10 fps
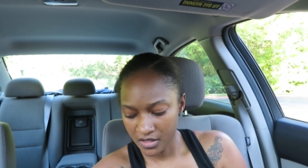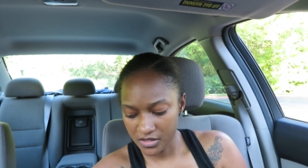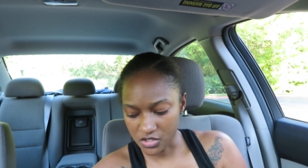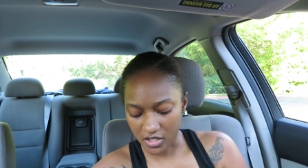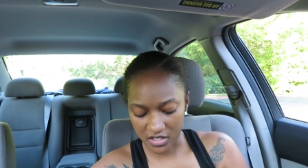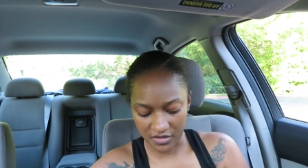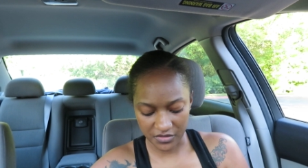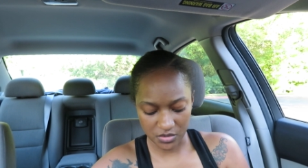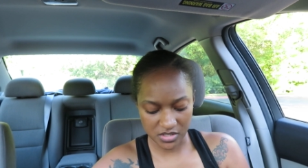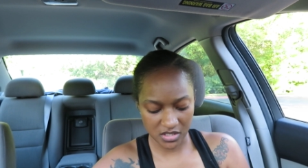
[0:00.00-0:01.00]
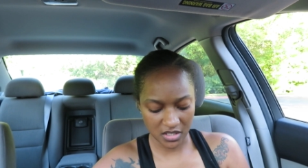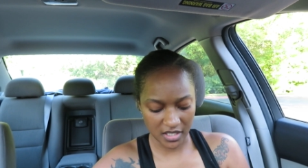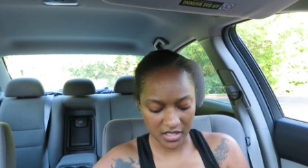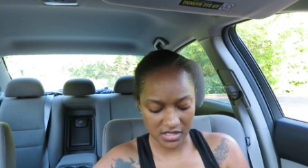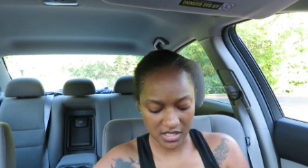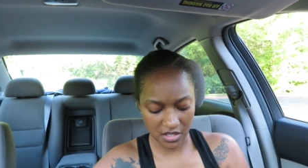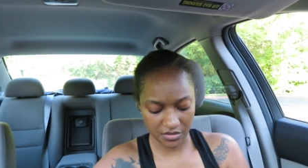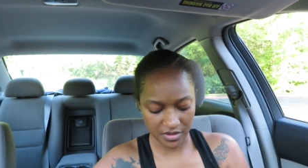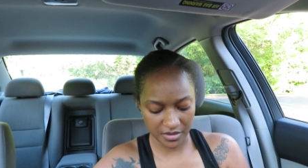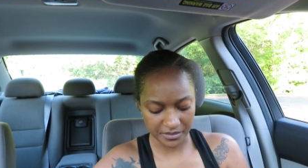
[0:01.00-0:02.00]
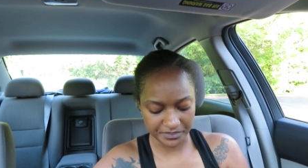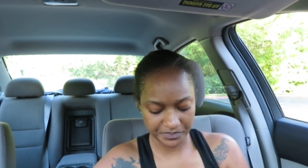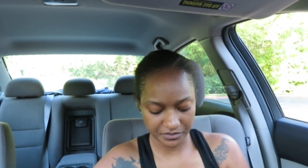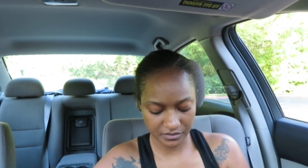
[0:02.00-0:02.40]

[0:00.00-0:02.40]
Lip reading: So I never used to like tell them